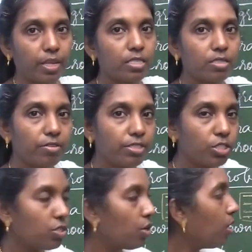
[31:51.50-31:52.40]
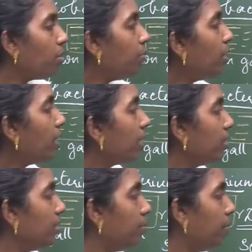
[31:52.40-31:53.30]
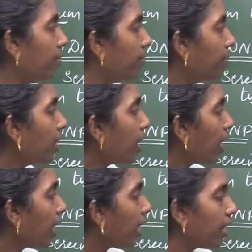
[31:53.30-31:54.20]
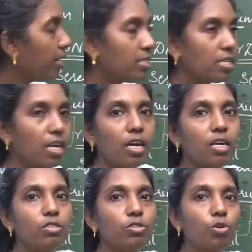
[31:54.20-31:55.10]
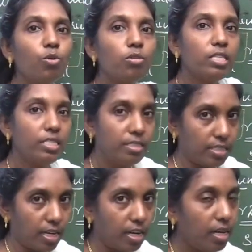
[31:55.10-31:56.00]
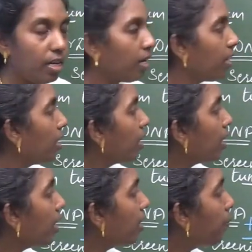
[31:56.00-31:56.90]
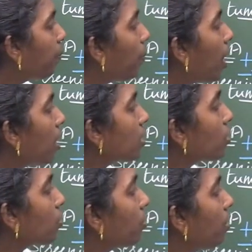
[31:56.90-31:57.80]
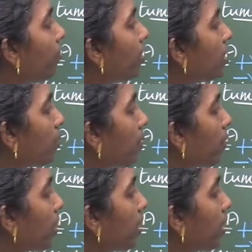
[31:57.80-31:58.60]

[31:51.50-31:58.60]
So, it is soluble in the buffer, and through the gel it passed through the filter paper.